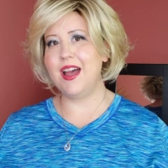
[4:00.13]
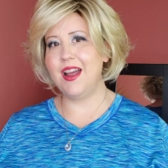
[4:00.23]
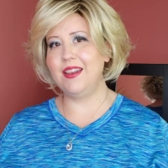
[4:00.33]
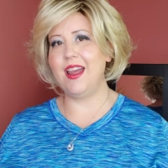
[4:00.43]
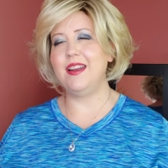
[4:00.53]

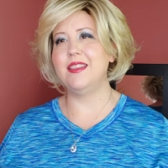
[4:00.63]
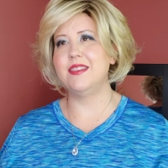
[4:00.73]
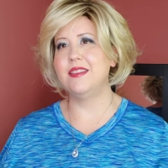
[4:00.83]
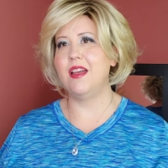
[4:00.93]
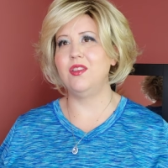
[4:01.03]
Highlight in
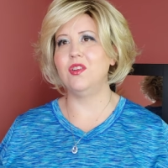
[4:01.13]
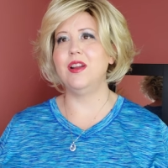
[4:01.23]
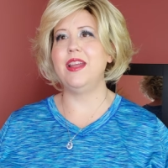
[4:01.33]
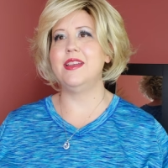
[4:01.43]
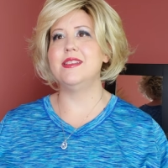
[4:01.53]
this color.
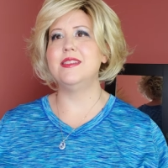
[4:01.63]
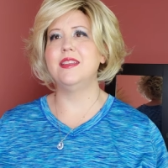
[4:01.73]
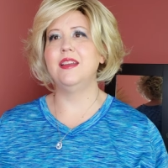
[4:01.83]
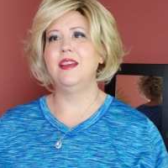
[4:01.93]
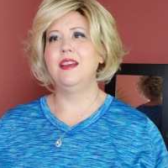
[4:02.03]
And
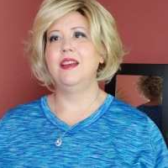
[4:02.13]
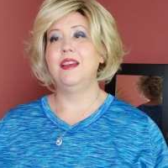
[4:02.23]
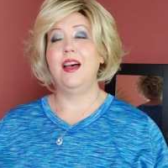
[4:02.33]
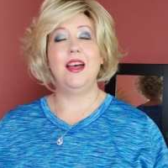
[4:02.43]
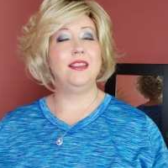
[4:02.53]

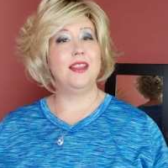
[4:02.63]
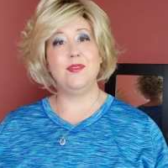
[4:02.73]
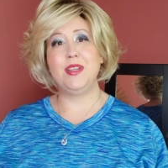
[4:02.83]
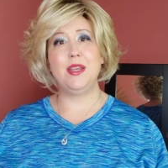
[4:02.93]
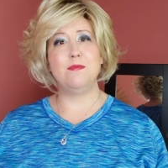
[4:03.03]
I'd love
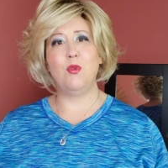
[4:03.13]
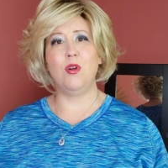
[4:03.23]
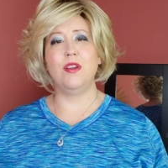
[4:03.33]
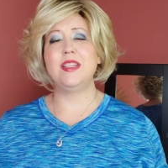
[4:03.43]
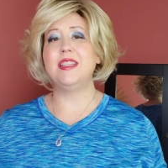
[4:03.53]
to get
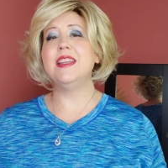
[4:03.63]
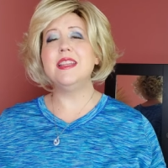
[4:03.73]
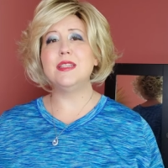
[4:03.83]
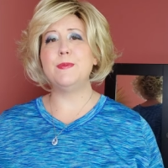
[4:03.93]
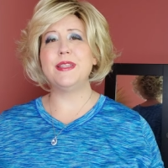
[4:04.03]
more. It's
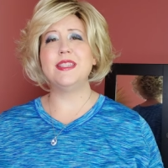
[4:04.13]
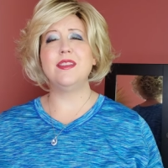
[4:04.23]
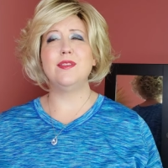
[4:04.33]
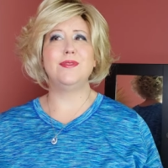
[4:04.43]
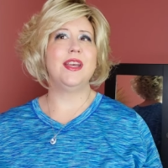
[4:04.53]

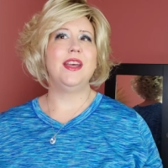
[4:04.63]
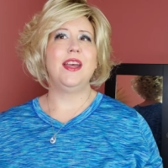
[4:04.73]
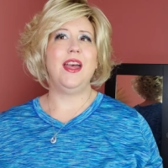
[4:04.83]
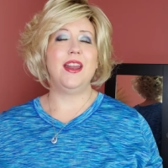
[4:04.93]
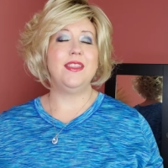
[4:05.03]
inexpensive,
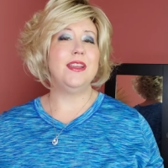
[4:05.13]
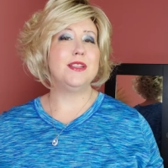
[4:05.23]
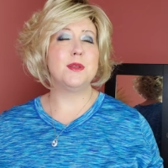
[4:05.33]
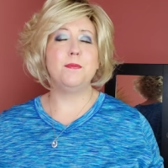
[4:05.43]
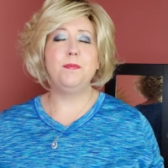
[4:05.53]
and I think
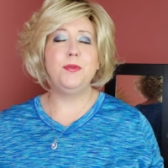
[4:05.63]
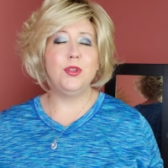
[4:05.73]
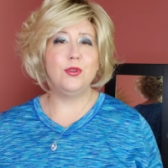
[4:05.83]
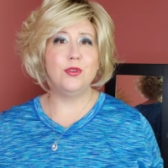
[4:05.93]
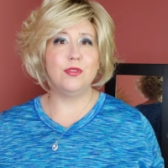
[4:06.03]
it's a
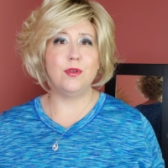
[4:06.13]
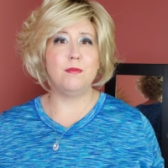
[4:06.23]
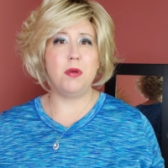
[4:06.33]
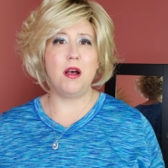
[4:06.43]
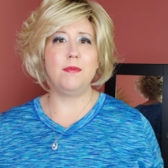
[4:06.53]
beautiful
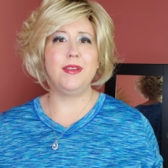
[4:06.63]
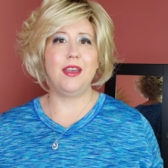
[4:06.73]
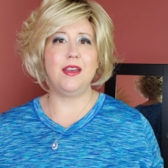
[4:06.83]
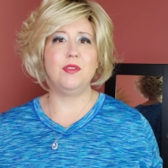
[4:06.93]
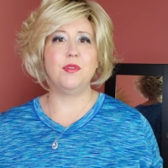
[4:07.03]
bob
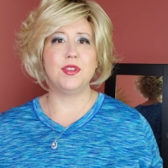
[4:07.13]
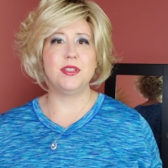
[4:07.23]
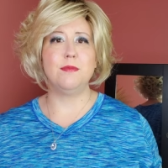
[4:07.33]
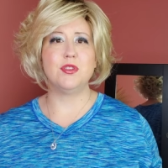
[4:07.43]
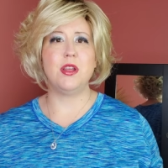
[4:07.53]
cut for the
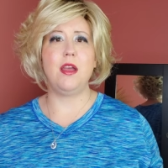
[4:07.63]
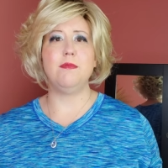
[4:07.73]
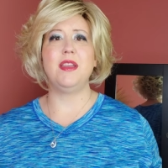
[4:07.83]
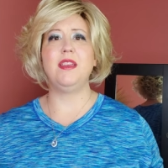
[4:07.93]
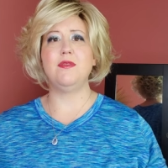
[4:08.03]
summertime
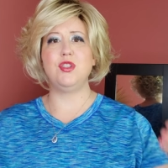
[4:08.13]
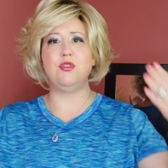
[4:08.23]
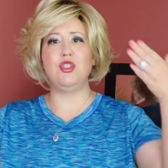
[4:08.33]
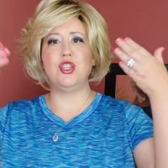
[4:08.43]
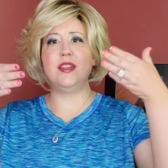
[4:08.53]
that gives you
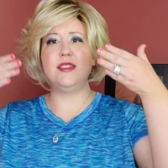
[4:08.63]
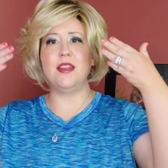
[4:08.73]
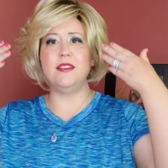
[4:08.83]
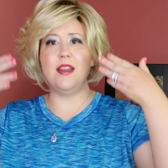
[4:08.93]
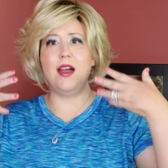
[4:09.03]
just
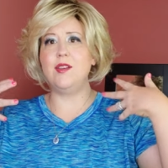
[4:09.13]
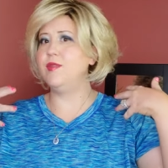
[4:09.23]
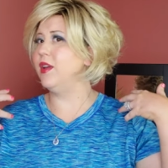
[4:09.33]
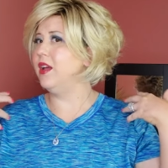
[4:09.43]
enough